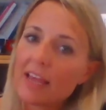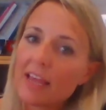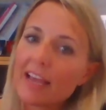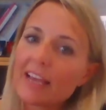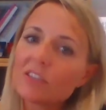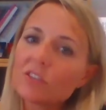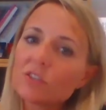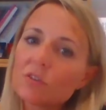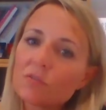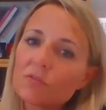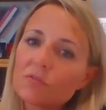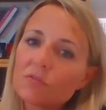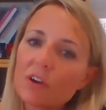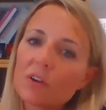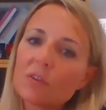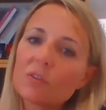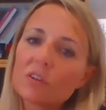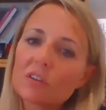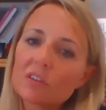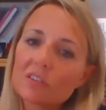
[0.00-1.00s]
is to
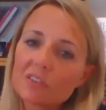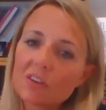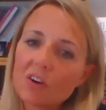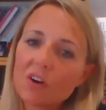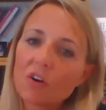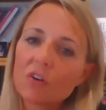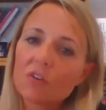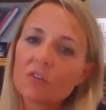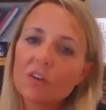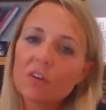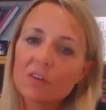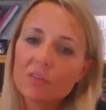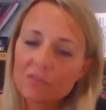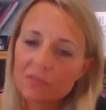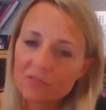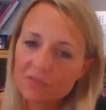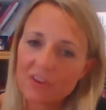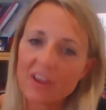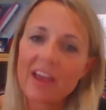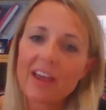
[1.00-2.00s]
focus on
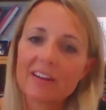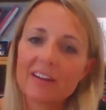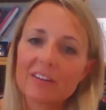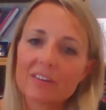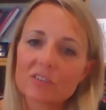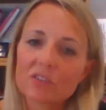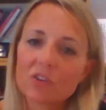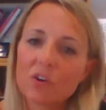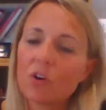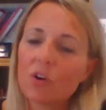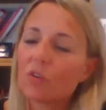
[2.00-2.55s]
fairness,